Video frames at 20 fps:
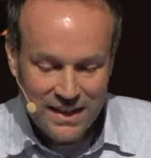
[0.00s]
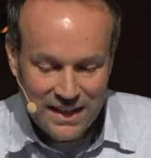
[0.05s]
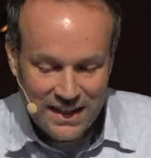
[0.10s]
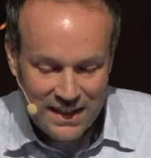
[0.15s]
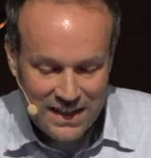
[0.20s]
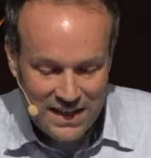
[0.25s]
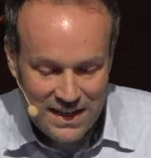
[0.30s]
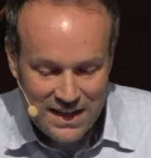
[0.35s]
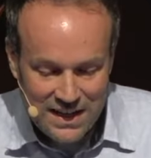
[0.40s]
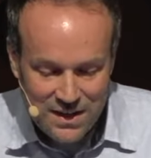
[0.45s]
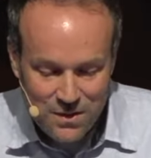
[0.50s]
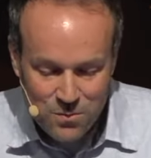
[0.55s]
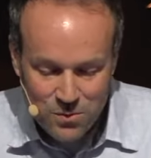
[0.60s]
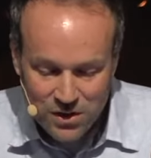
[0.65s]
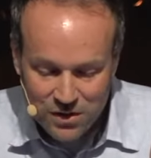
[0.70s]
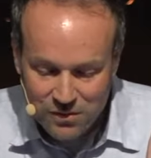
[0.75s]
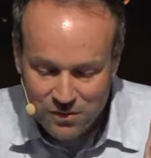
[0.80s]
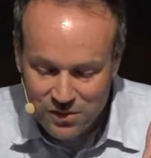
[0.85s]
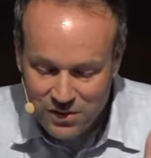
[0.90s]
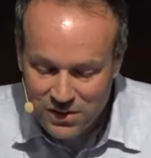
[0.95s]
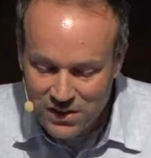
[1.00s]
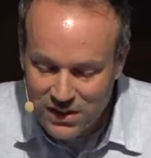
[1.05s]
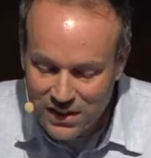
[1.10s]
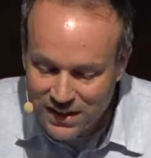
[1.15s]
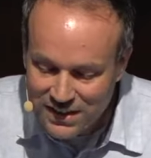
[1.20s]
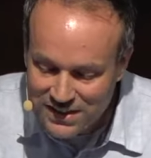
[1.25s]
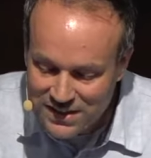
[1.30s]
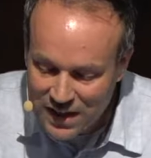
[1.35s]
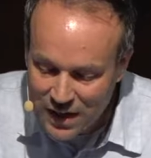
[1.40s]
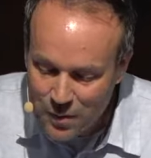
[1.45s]
He would have
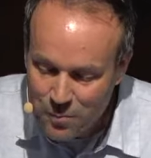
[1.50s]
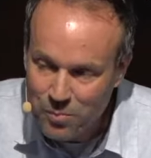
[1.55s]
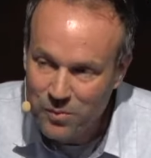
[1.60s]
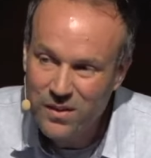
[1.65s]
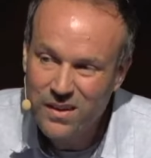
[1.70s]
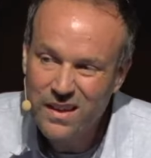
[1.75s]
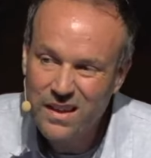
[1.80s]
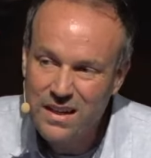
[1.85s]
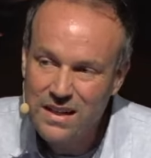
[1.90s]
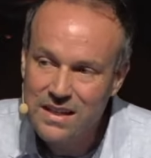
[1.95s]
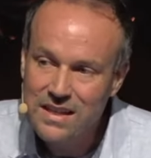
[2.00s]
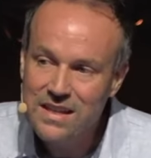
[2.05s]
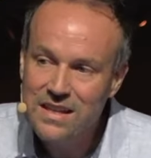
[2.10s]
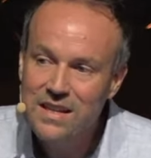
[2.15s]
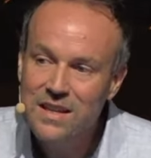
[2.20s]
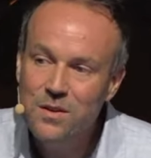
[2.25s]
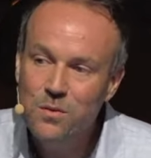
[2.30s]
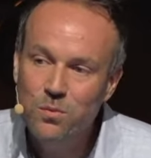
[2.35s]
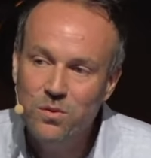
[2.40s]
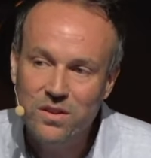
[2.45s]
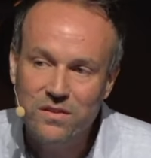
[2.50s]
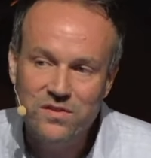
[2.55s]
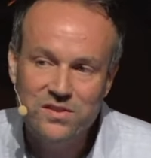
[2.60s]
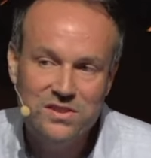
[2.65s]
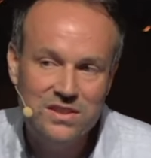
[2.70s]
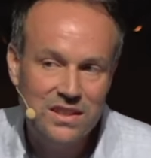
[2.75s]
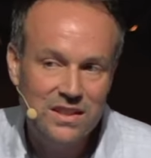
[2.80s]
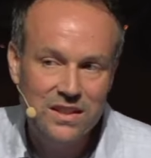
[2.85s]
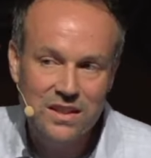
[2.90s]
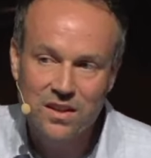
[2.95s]
looked up and he would have
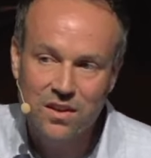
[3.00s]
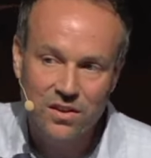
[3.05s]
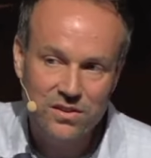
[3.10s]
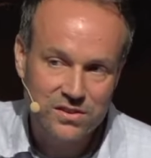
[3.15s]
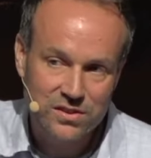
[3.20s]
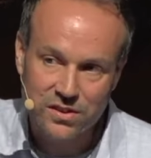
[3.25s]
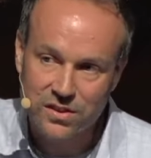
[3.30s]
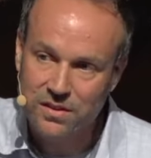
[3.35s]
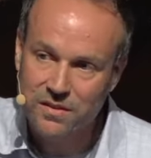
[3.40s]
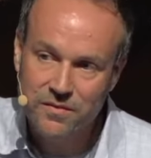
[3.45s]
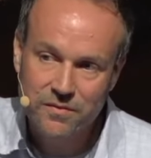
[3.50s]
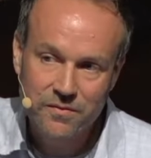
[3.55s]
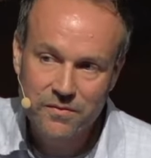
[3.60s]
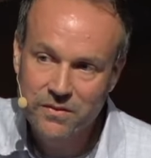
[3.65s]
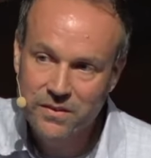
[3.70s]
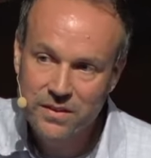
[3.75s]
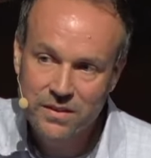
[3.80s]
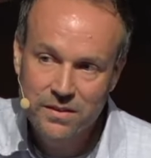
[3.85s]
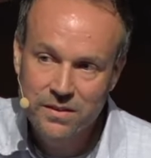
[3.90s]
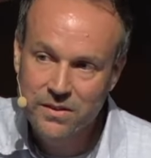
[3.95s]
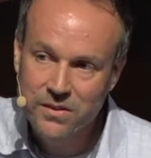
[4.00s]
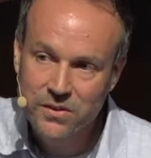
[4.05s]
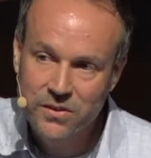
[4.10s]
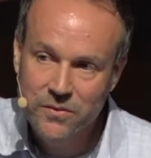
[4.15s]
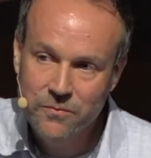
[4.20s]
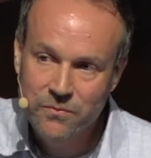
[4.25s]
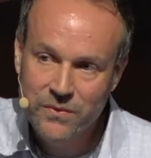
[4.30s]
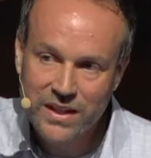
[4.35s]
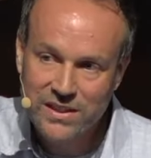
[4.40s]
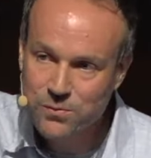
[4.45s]
seen the altar.
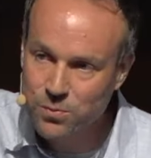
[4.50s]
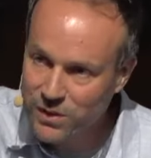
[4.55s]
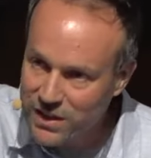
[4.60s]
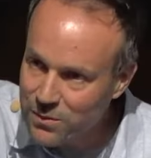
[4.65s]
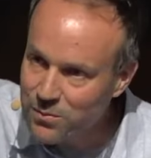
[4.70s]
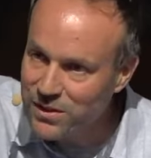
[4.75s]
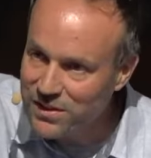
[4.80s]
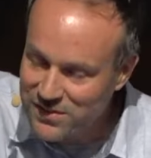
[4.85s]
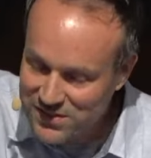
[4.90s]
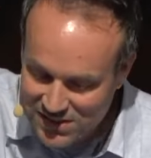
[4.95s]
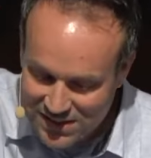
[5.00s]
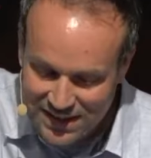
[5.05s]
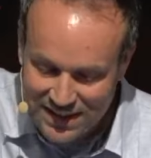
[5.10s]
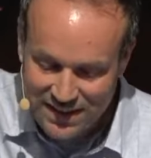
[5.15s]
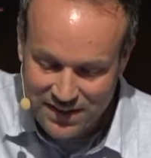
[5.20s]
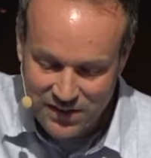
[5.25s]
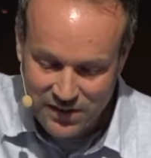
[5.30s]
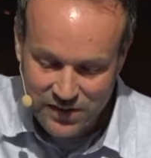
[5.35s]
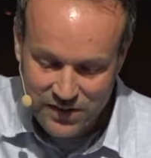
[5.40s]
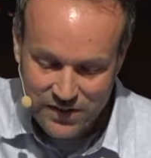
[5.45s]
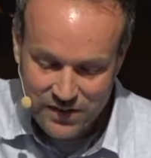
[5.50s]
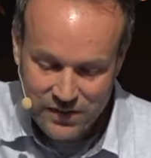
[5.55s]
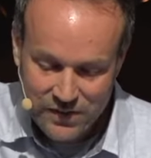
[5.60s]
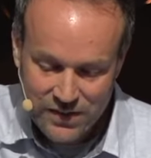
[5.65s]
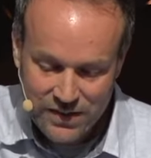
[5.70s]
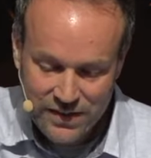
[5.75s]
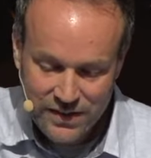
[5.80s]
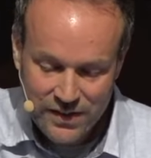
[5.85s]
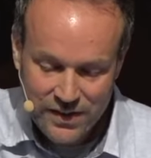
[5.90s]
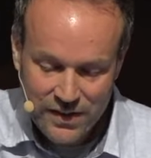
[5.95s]
That's what he would have seen.
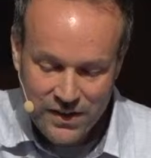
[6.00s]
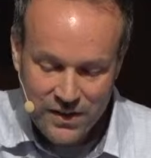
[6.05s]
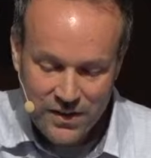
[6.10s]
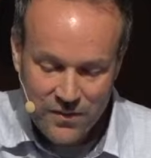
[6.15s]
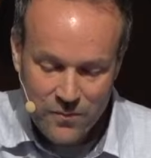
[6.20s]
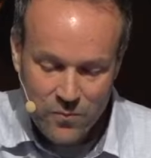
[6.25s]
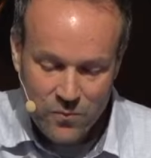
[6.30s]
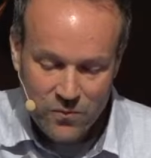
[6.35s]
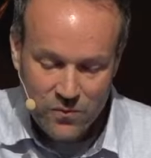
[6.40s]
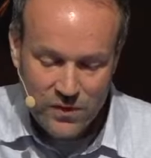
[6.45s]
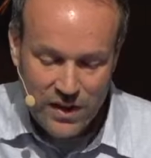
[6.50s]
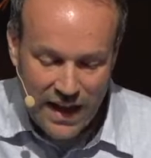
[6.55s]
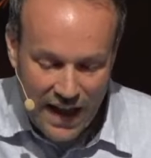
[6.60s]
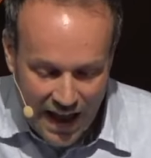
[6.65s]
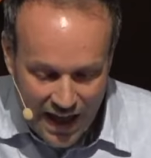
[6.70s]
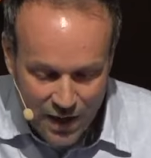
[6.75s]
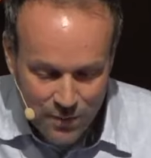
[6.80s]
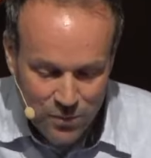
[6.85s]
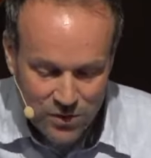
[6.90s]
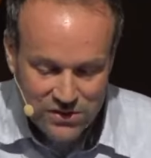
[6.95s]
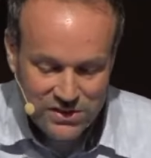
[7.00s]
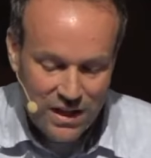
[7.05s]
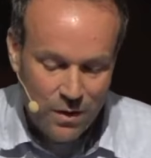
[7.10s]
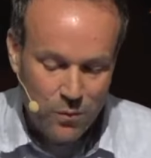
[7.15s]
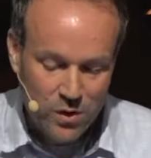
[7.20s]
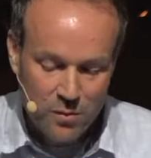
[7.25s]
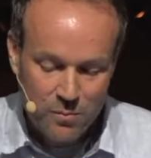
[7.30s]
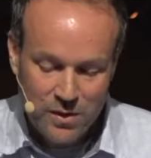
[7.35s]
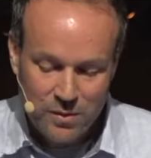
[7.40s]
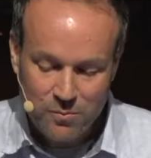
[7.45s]
The animals that
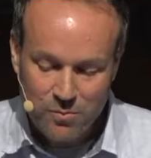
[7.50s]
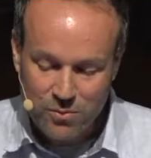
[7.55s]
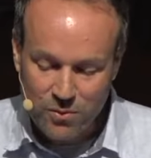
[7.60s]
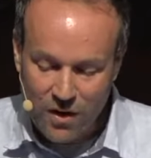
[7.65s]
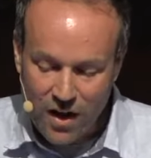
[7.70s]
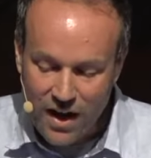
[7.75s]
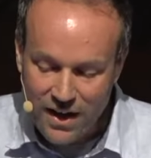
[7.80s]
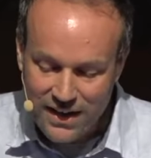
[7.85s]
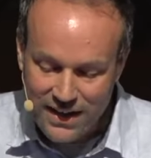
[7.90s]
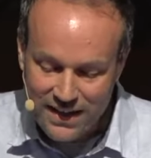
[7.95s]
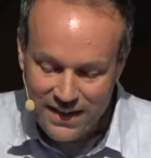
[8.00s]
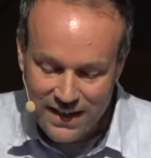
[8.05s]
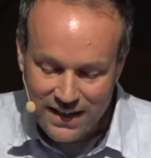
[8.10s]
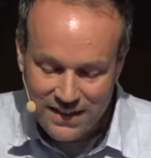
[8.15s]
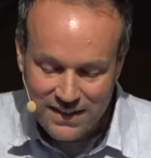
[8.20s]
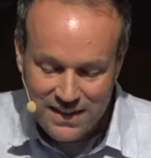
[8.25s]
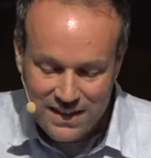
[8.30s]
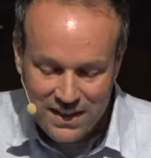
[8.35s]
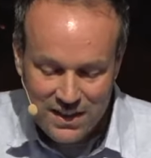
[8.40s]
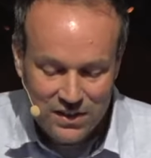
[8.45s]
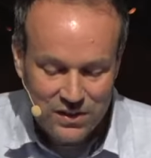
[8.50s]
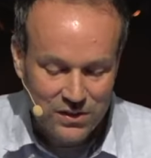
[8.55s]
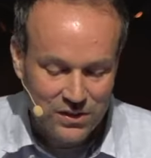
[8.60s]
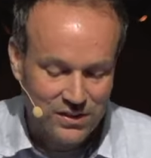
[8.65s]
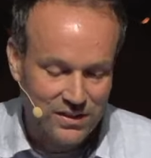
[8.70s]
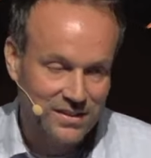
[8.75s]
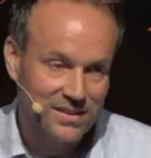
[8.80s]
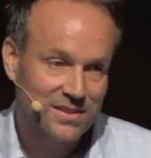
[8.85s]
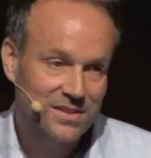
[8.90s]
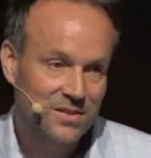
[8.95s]
would have been brought in and
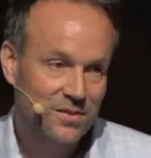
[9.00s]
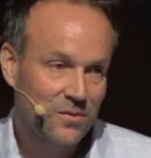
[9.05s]
killed